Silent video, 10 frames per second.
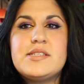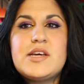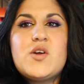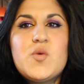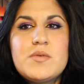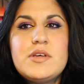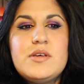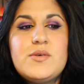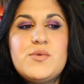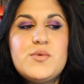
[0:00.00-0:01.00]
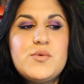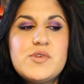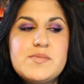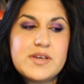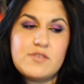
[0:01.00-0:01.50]
I normally
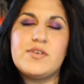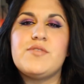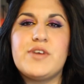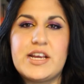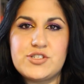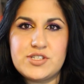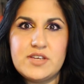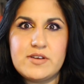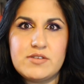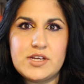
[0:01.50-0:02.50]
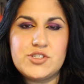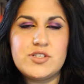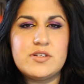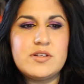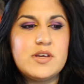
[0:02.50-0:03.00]
use Makeup Forever HD
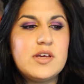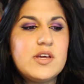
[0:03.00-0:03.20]
foundation,